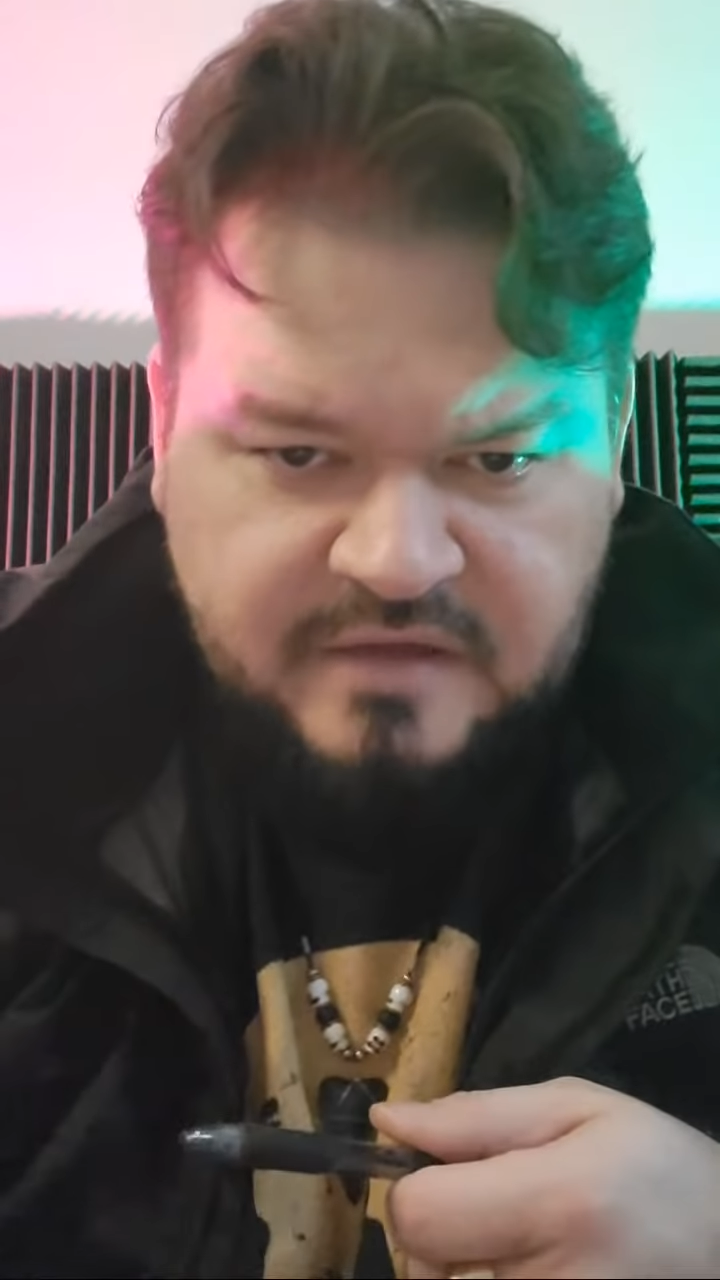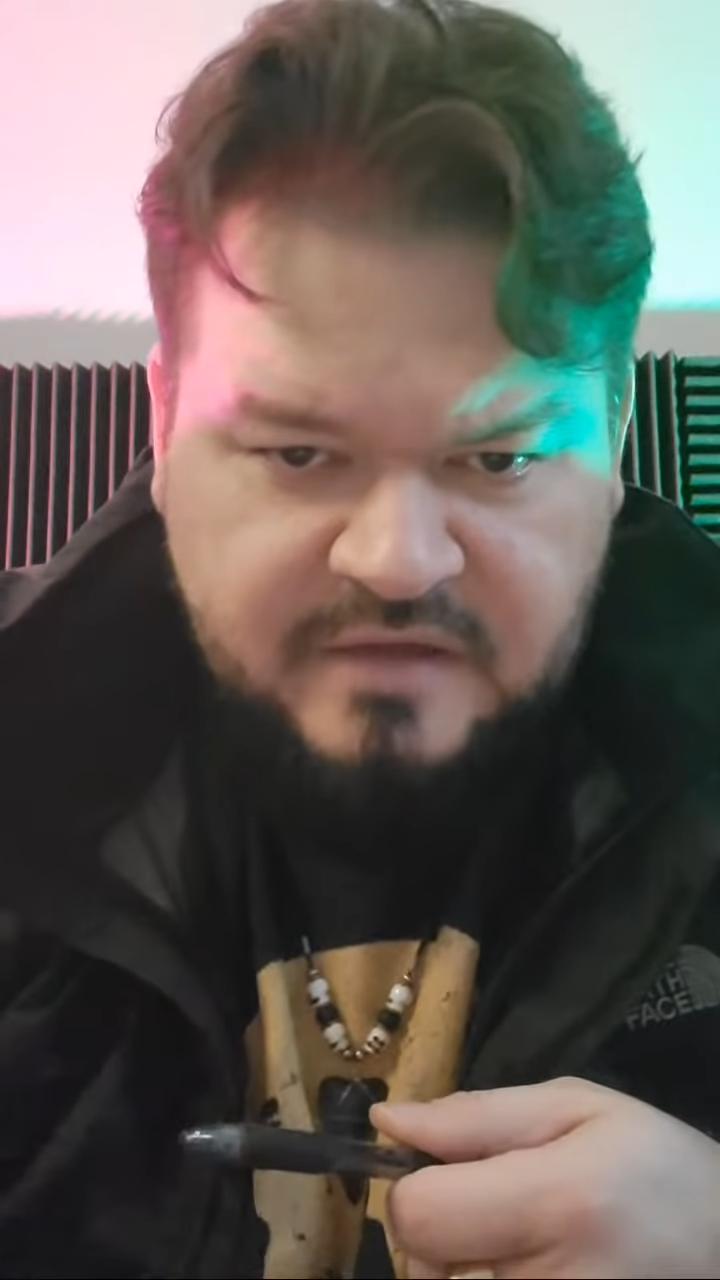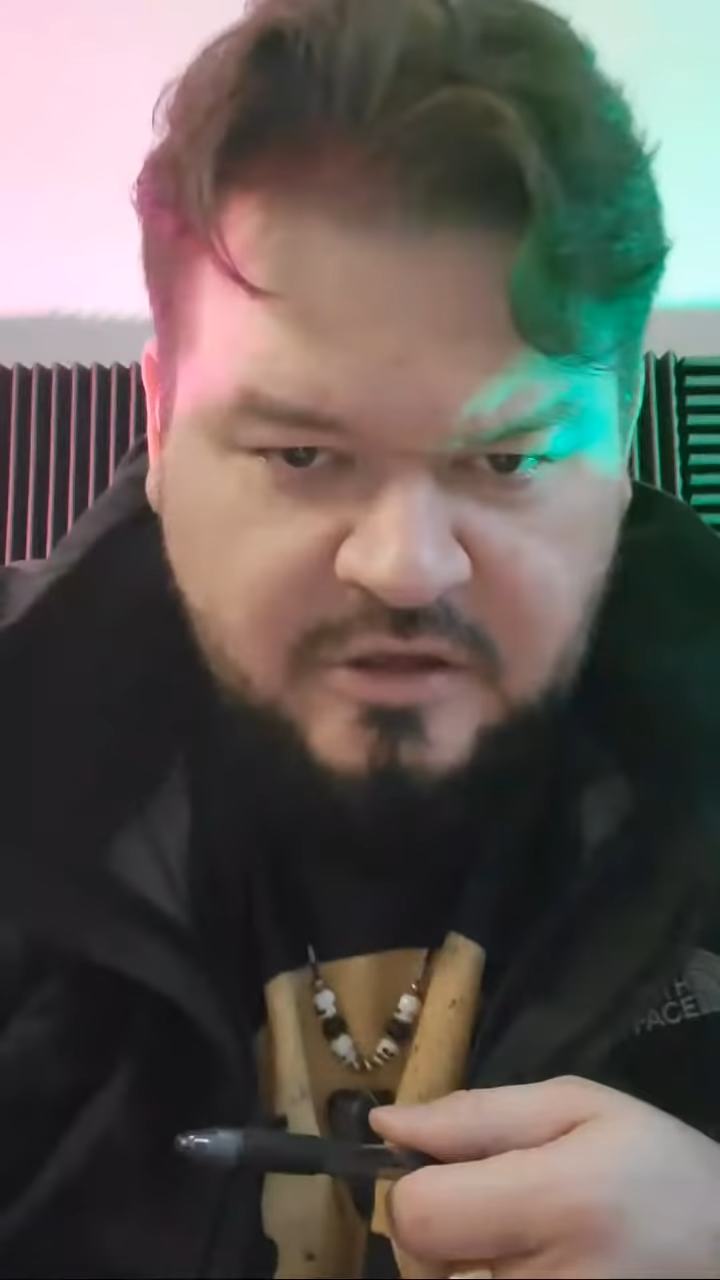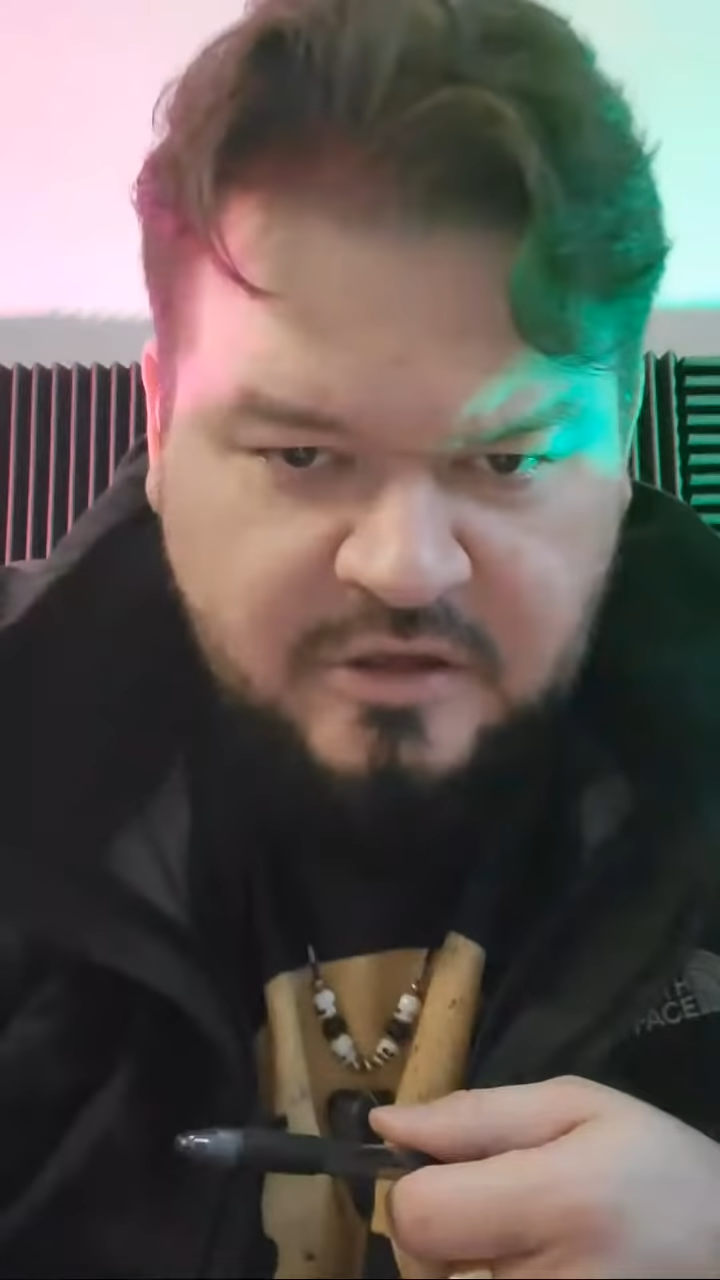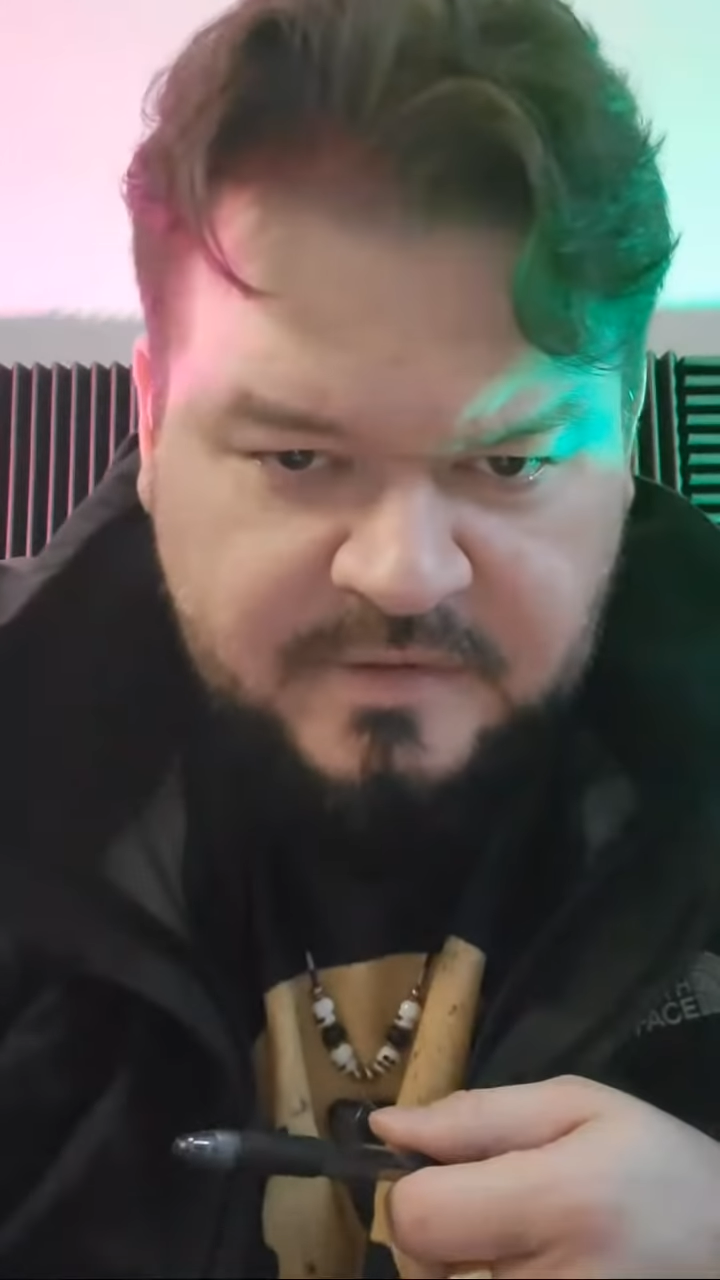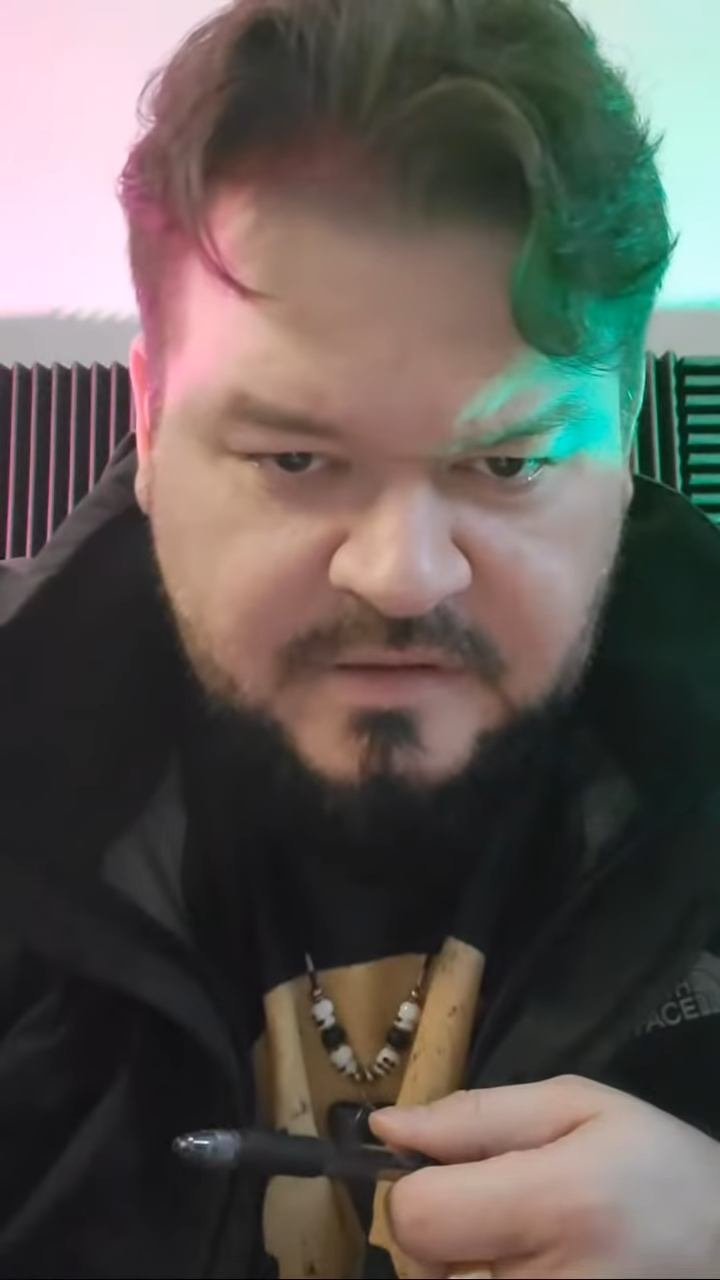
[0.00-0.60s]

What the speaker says: got help